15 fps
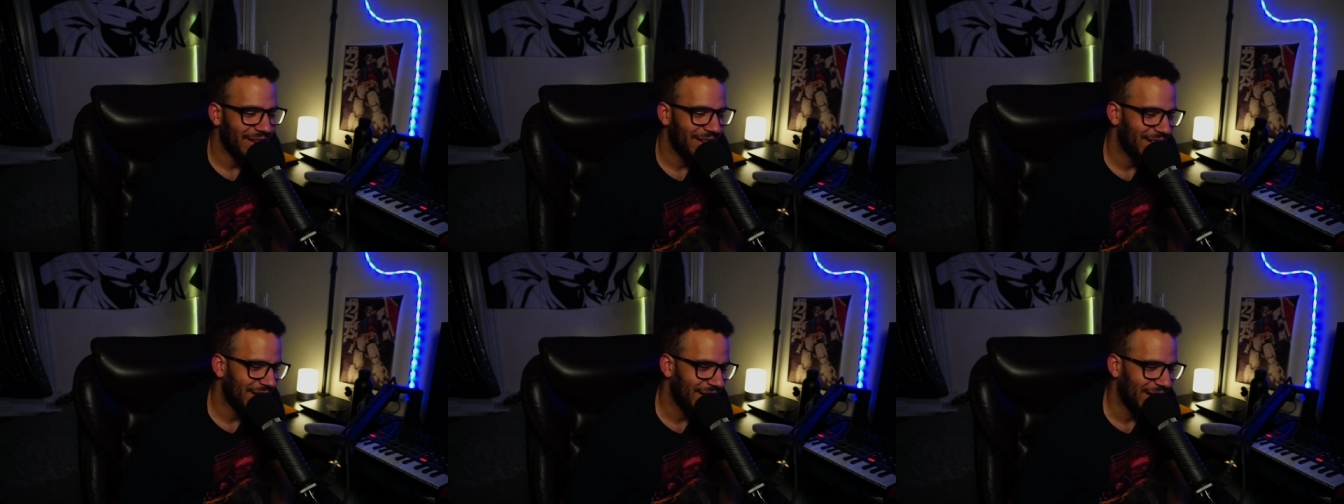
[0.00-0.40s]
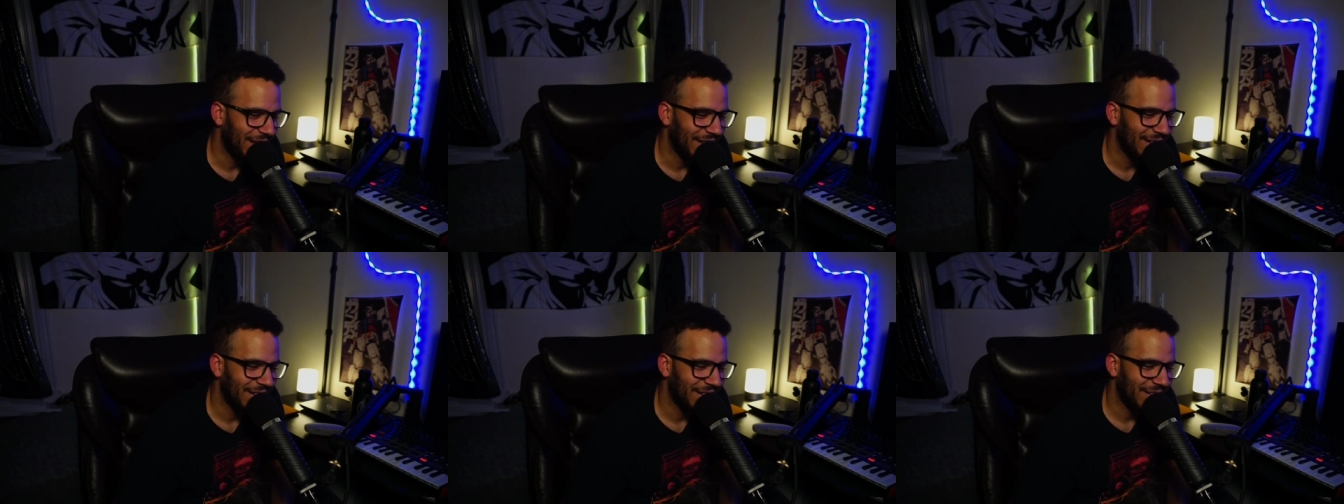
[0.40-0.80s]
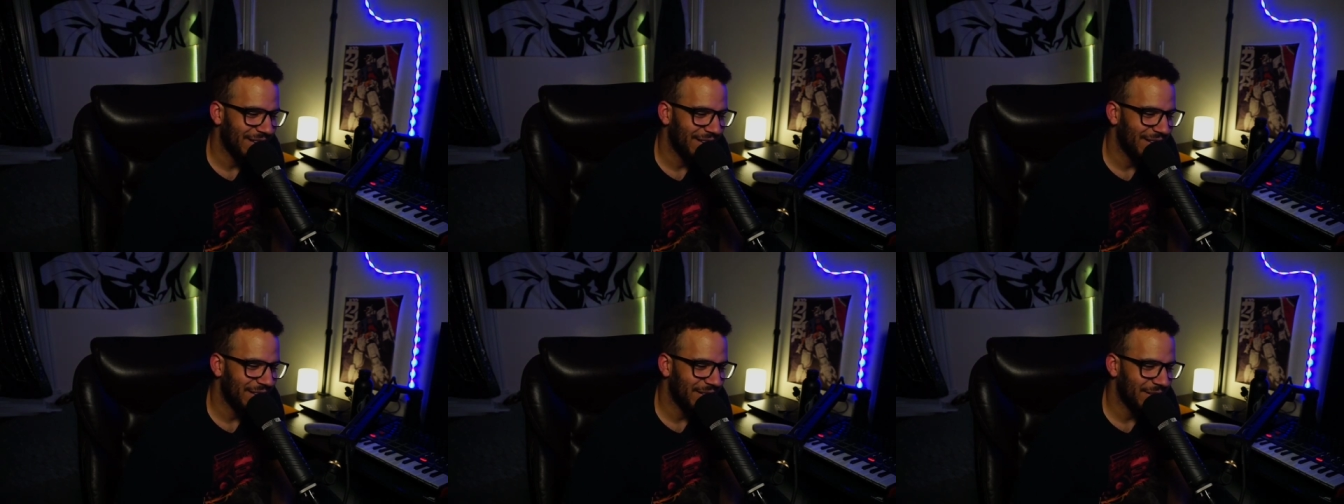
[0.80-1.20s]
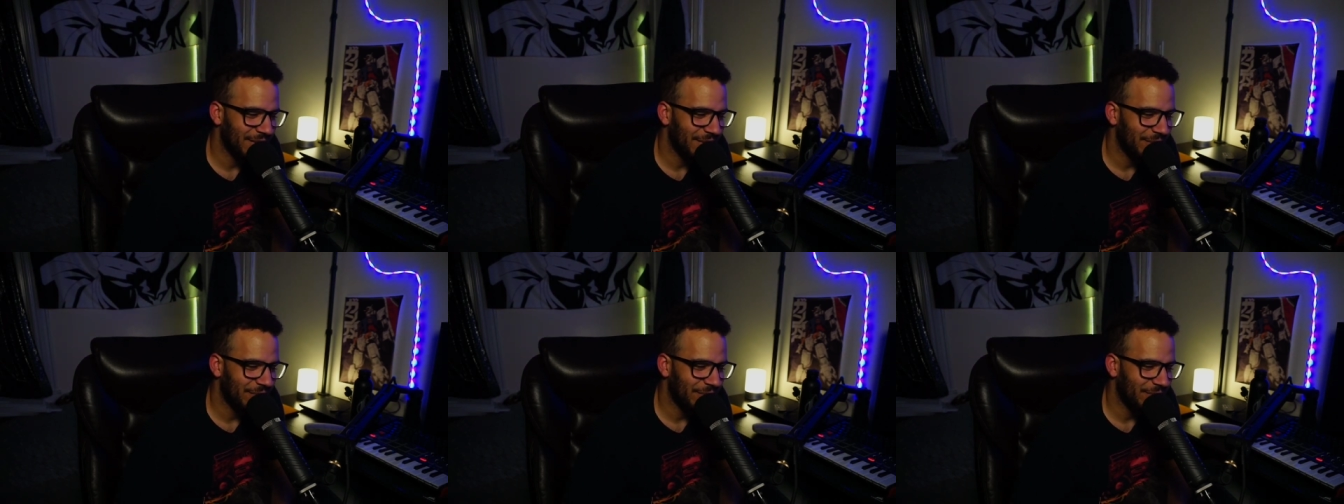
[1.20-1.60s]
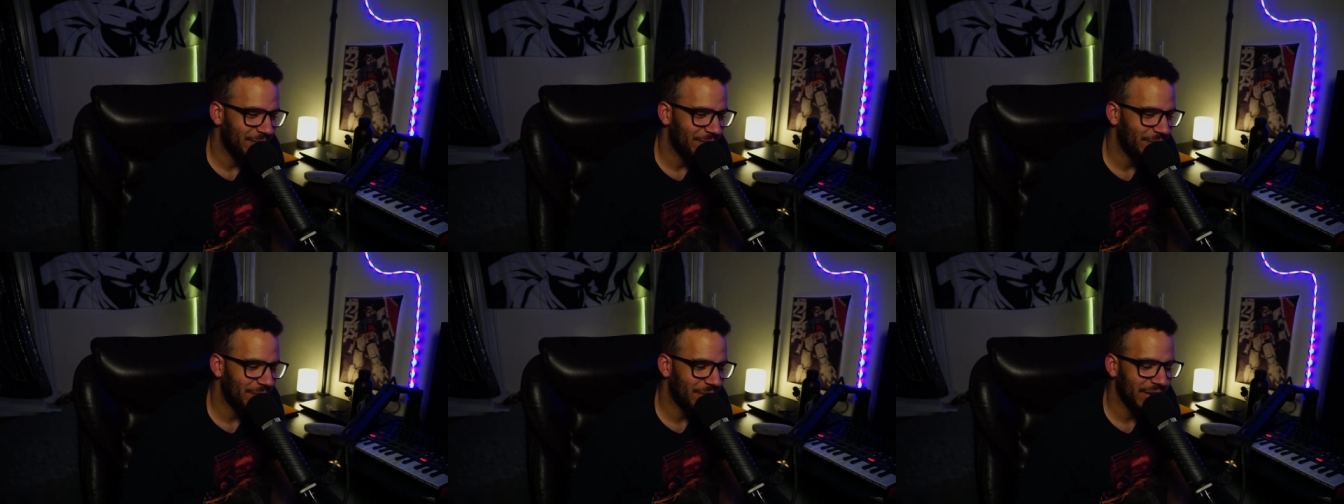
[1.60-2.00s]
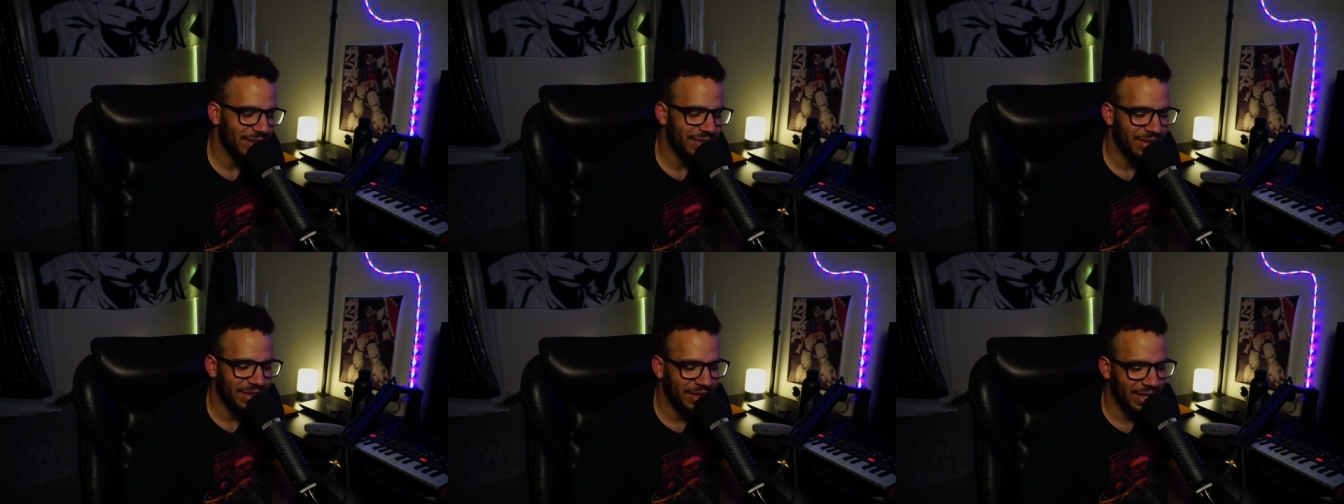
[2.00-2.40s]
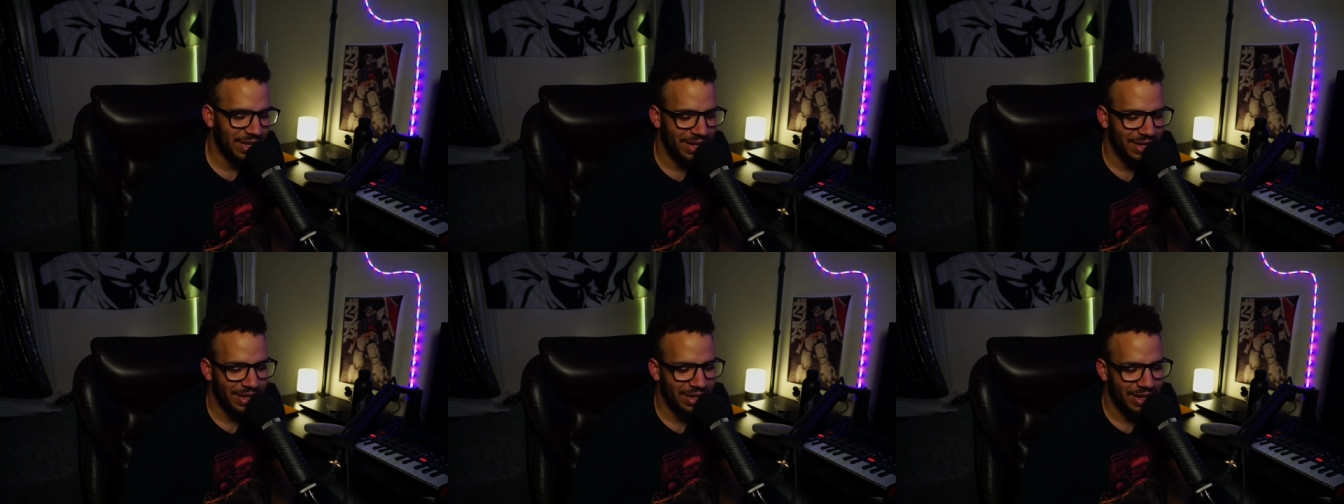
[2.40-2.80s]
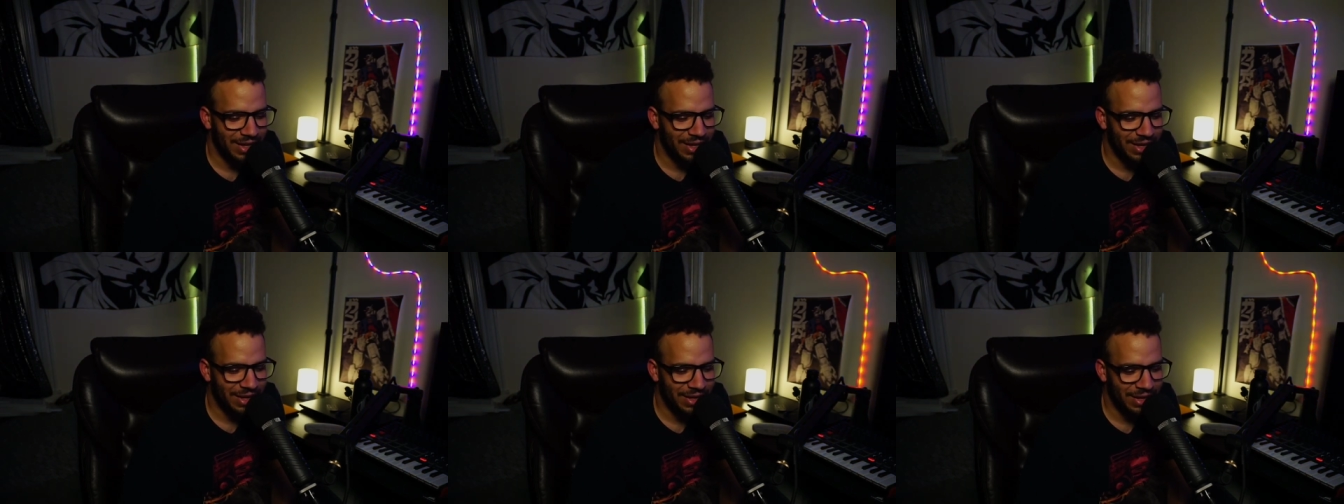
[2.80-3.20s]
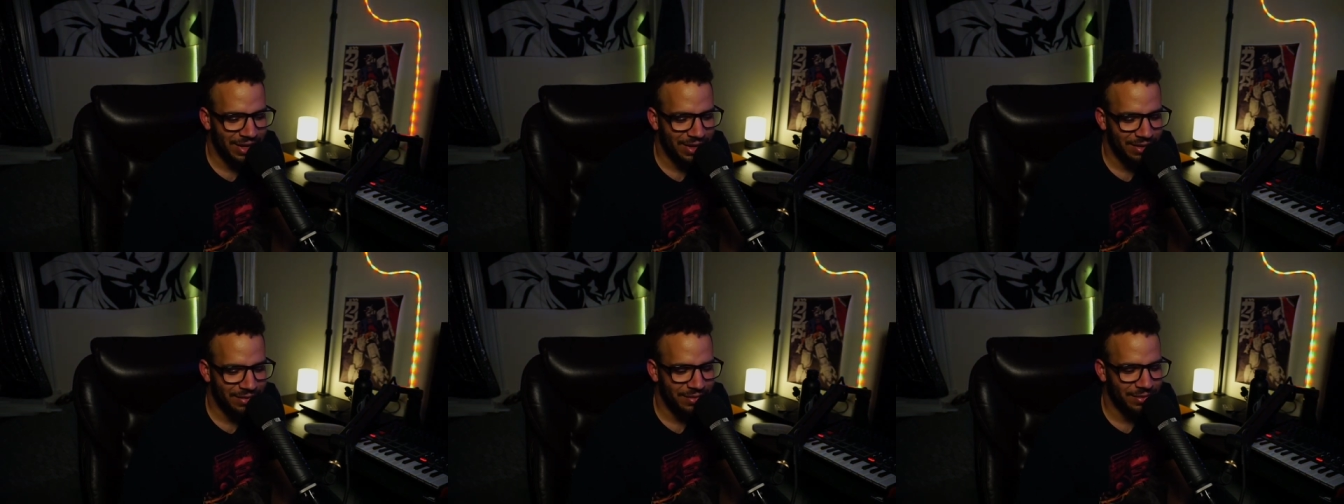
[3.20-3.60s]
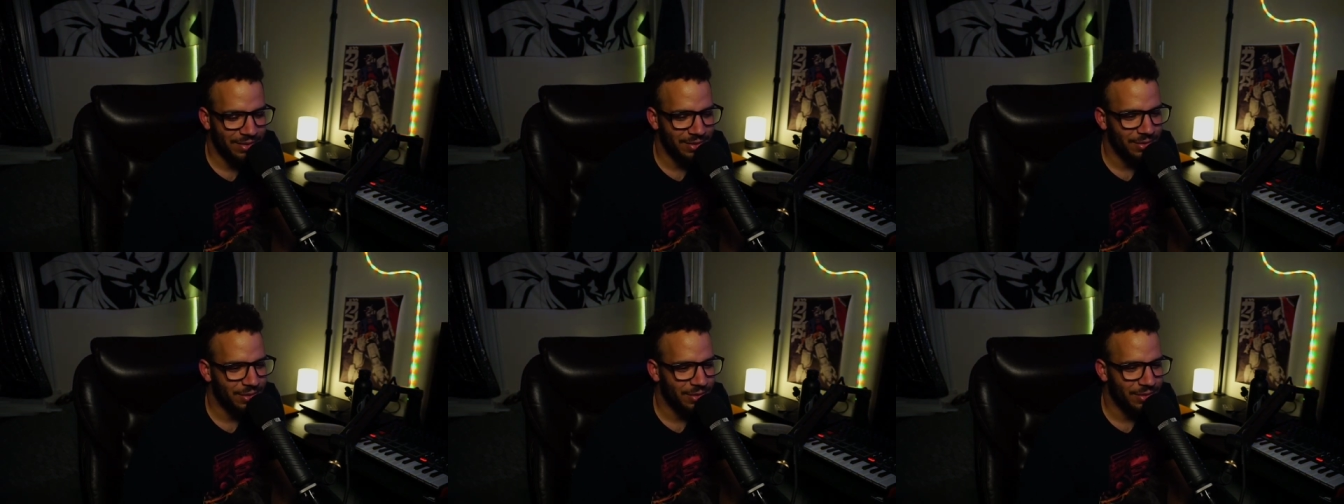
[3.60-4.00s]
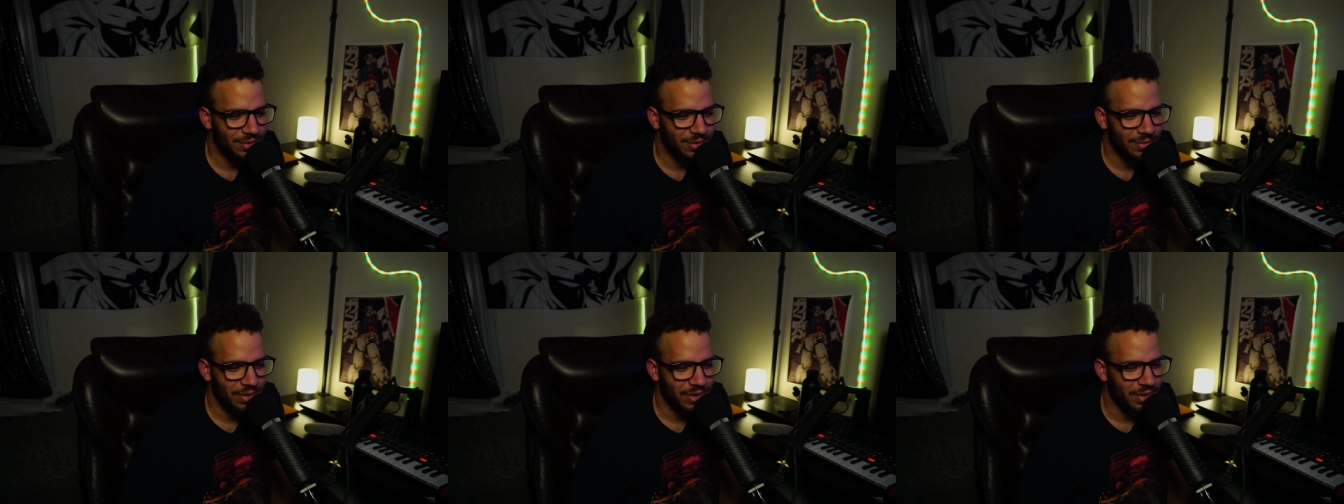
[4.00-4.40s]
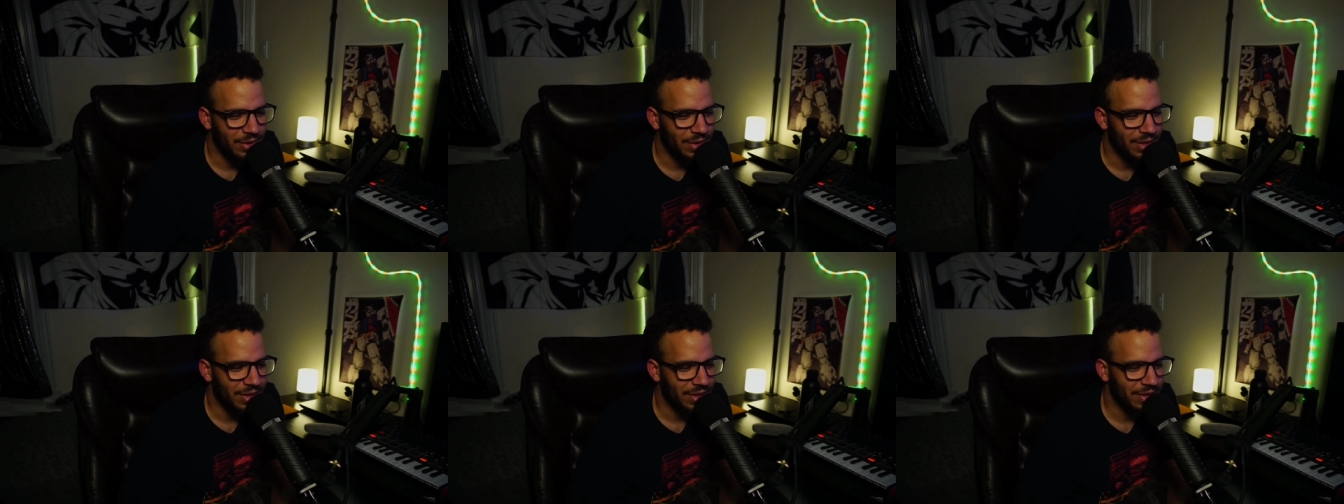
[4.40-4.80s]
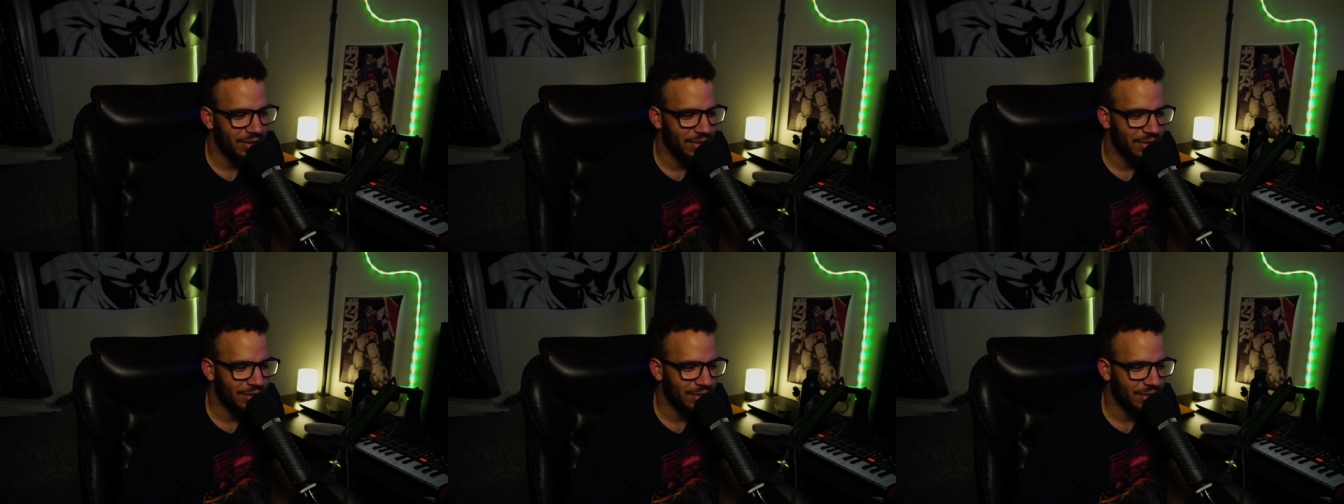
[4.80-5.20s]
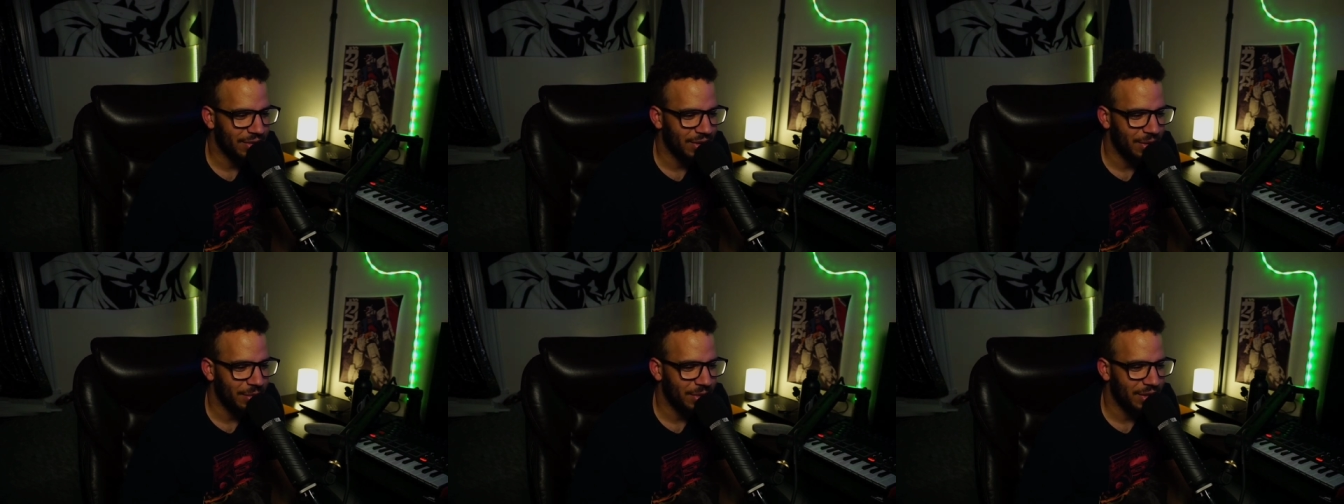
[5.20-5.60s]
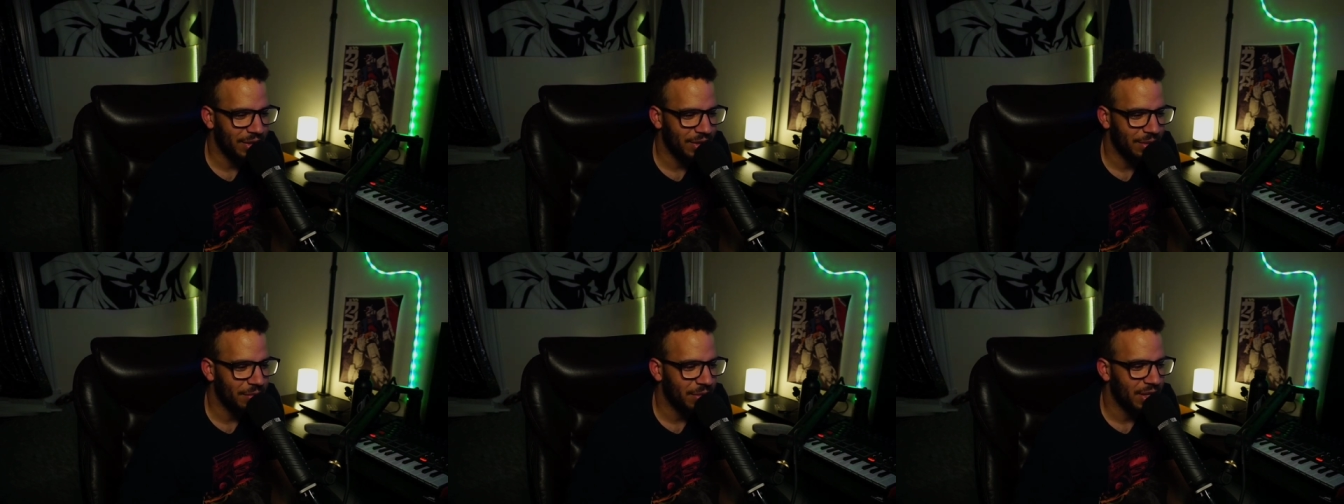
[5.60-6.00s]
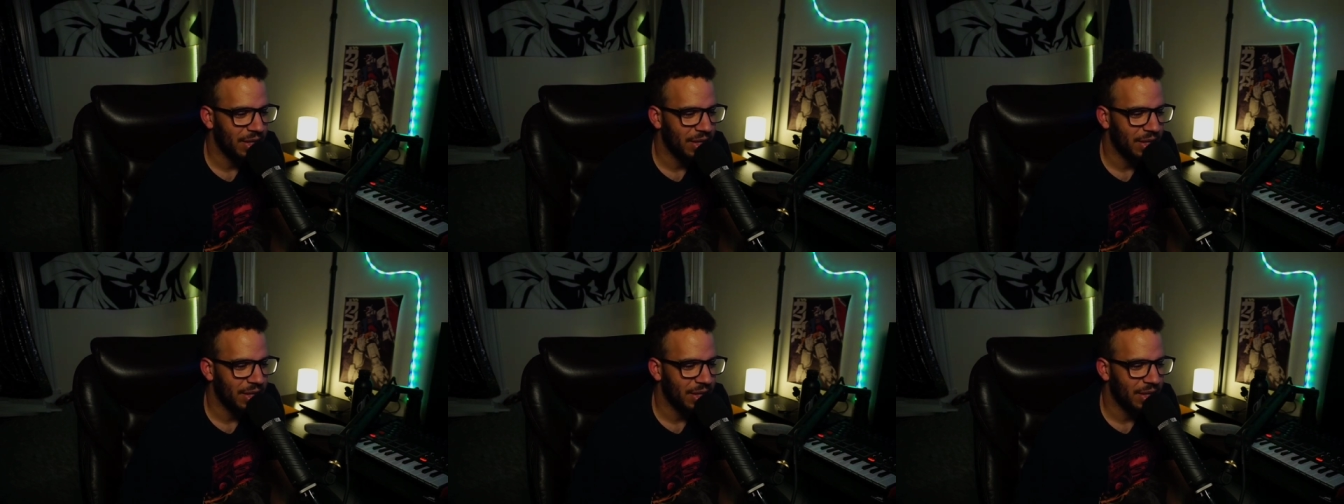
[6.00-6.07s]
Uh, besides all that, I, I have a few YouTube video ideas coming up.